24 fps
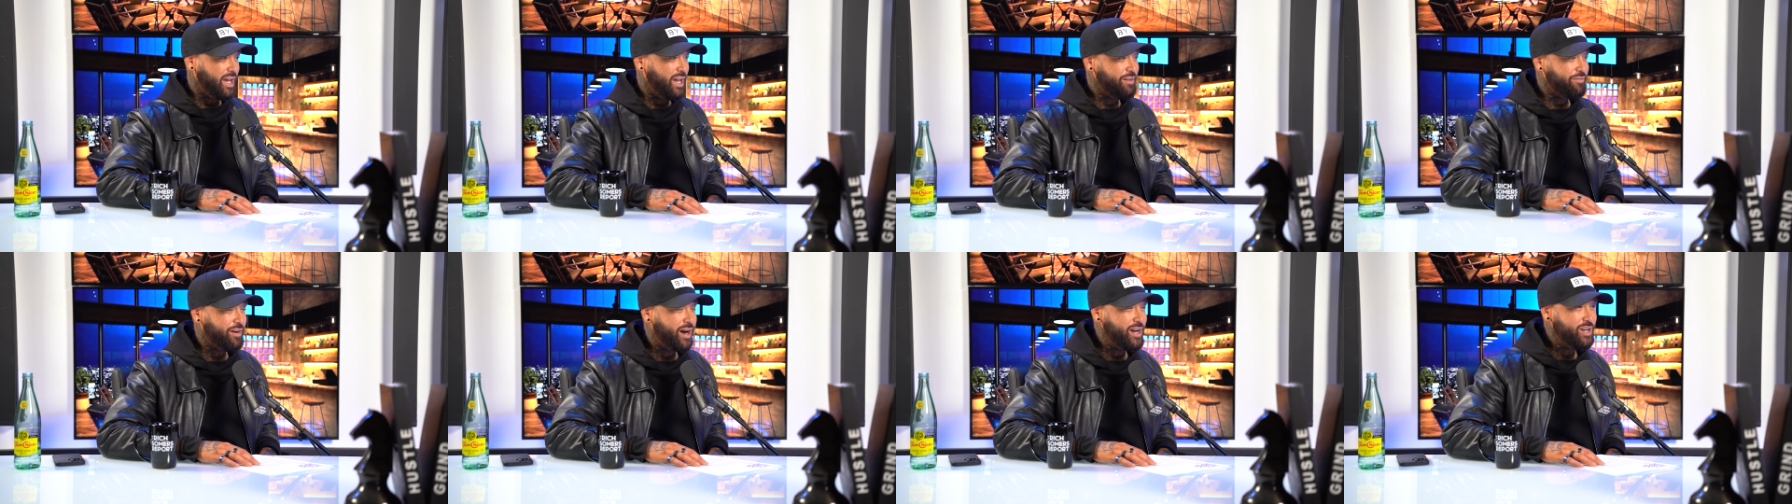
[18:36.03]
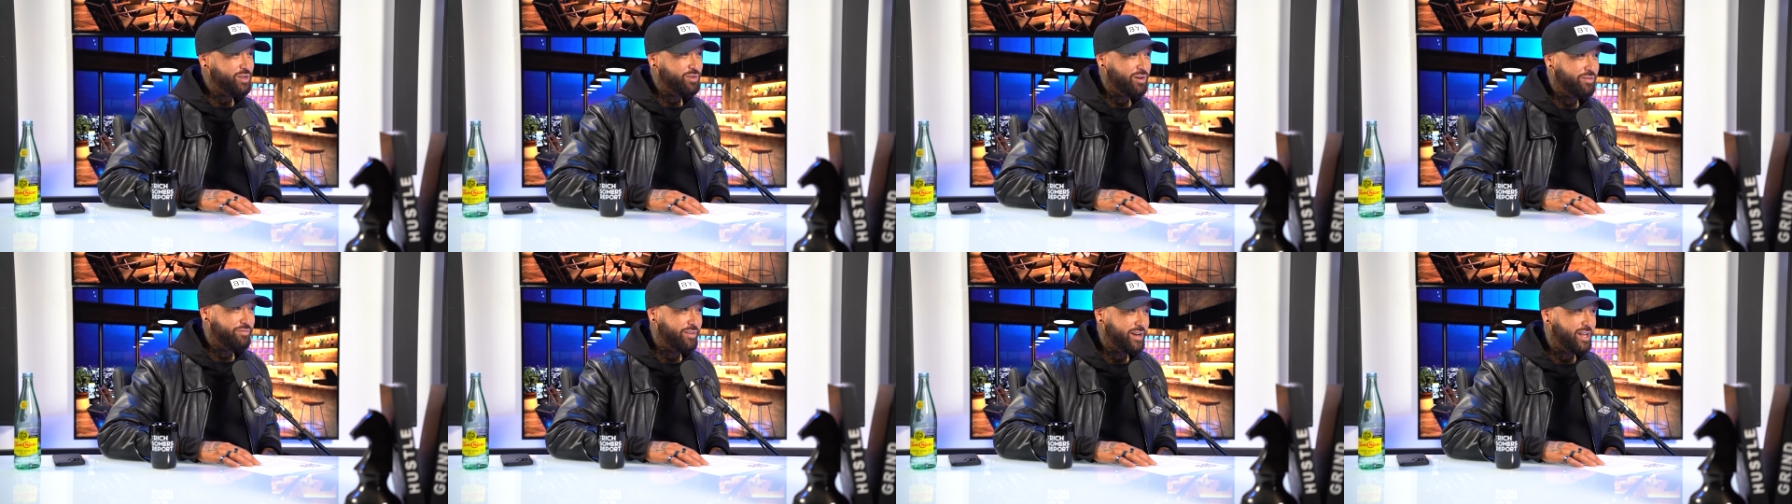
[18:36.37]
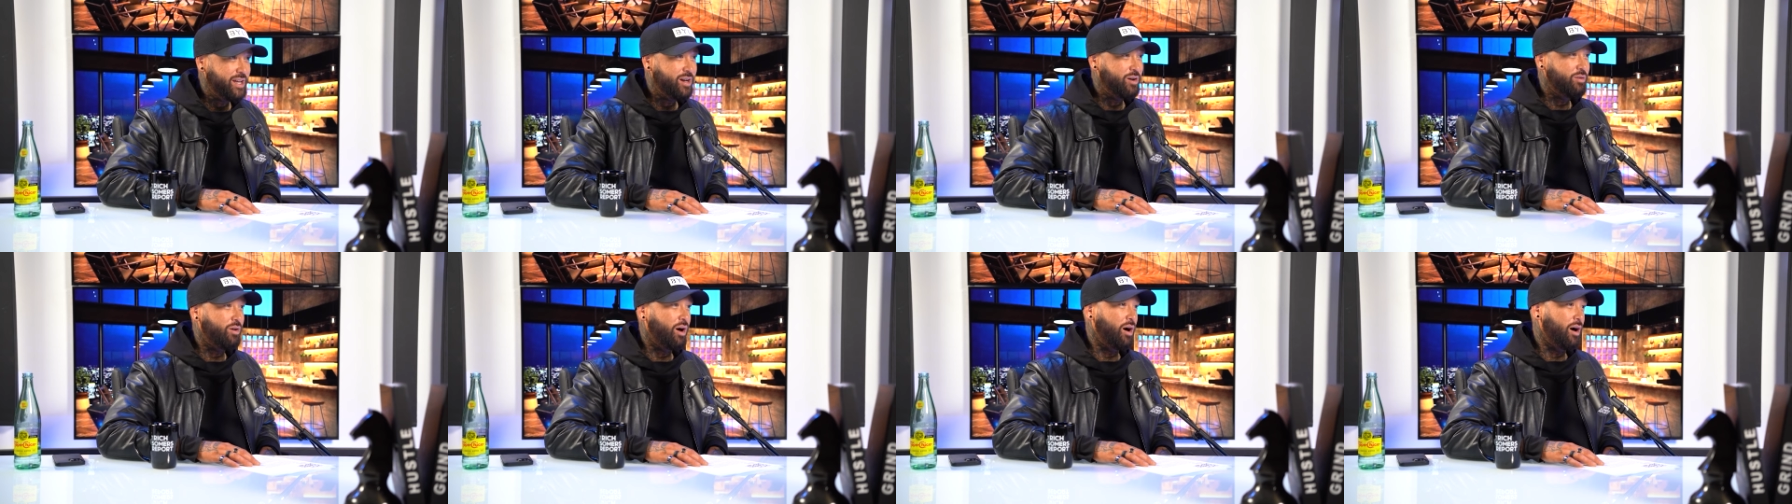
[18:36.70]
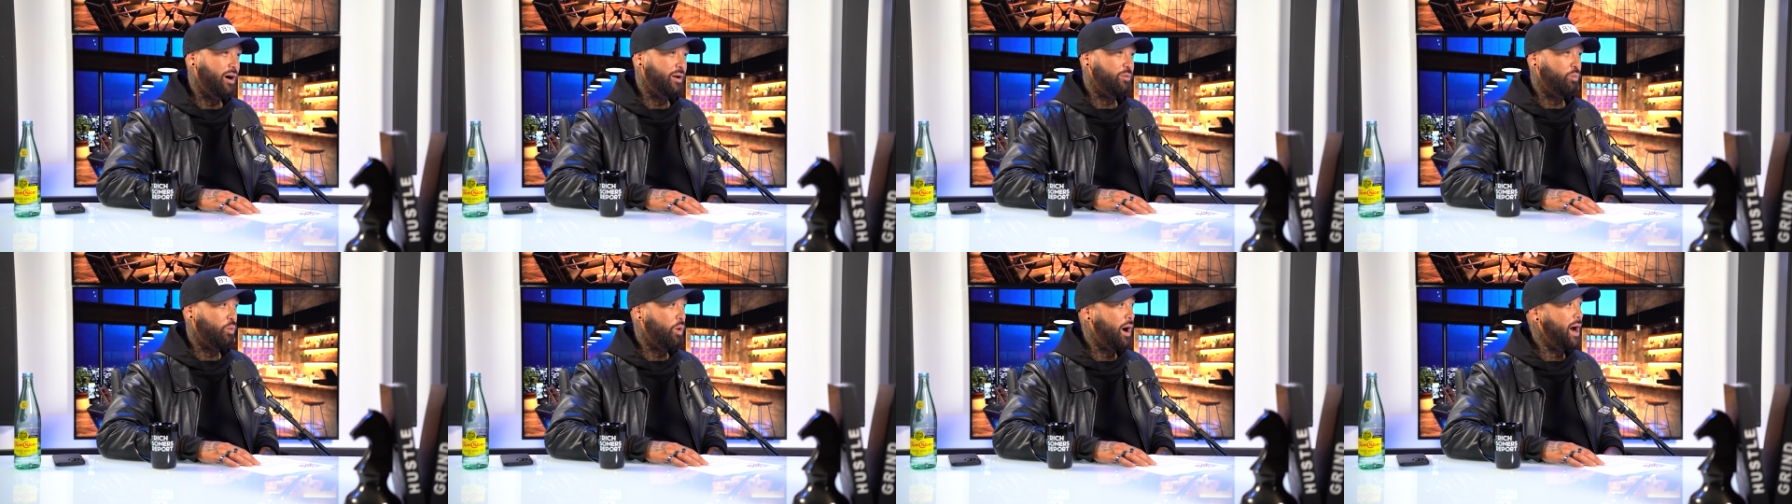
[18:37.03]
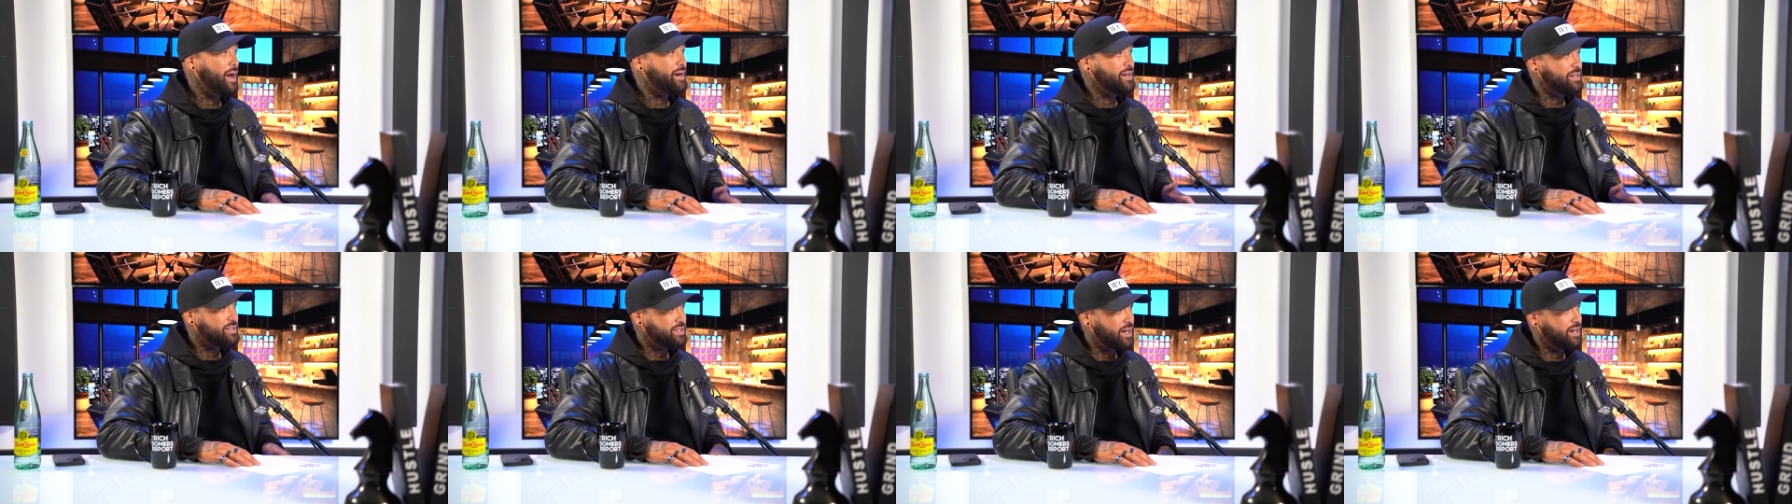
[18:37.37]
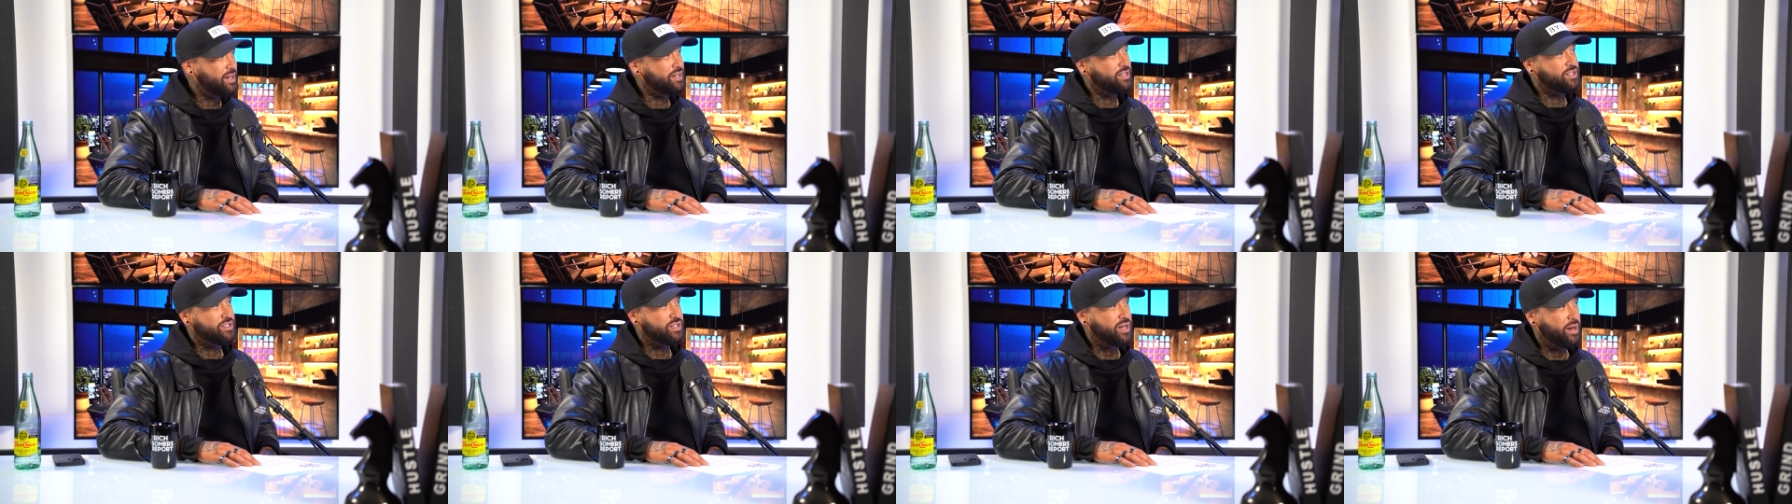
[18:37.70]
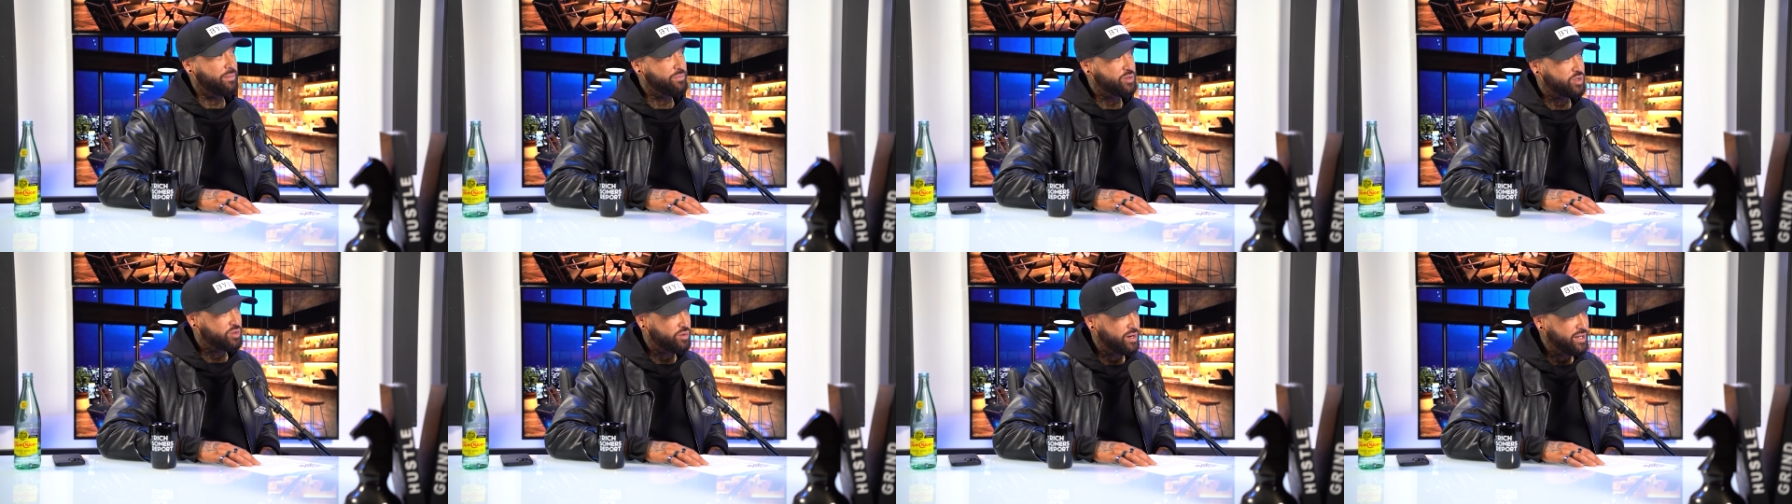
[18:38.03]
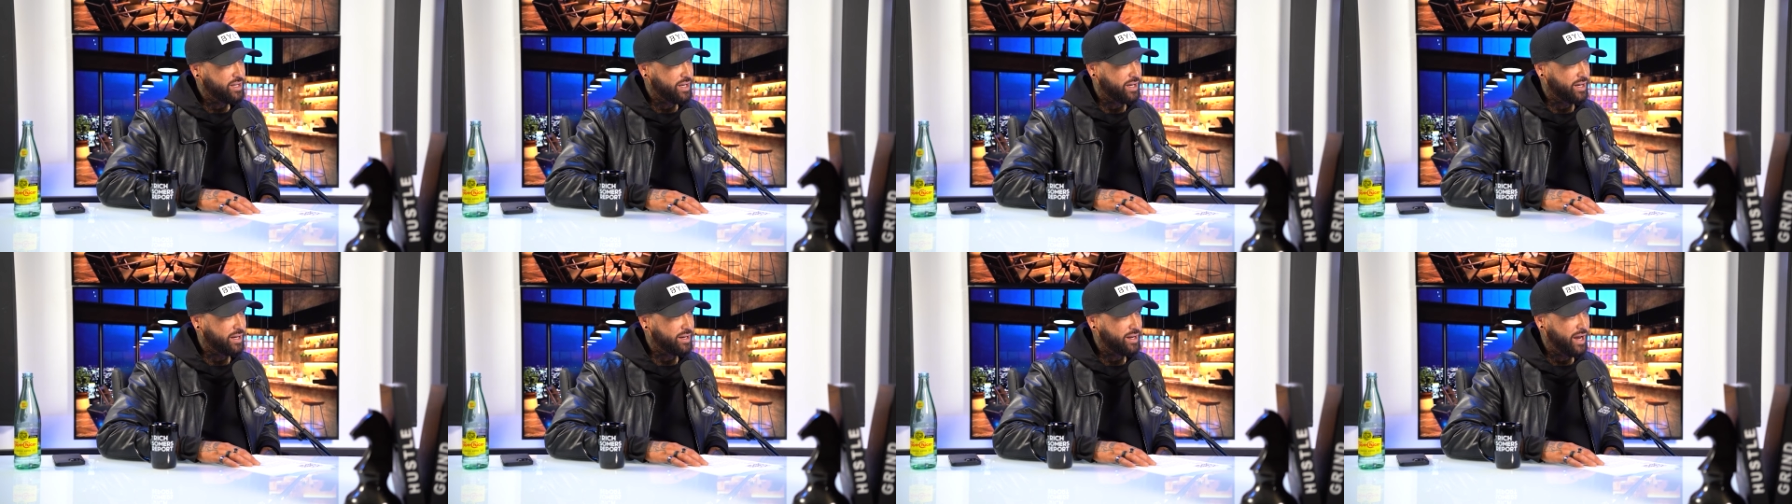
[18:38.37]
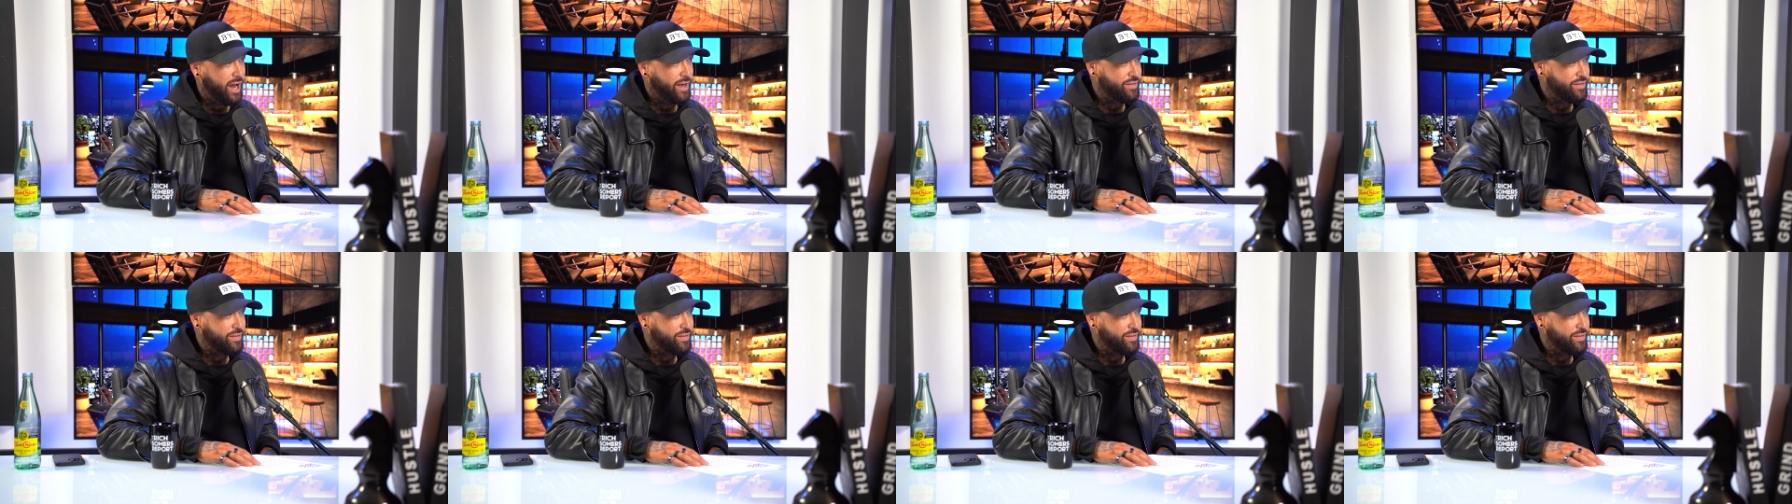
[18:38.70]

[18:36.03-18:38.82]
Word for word: if I do a video on why I decided to stop drinking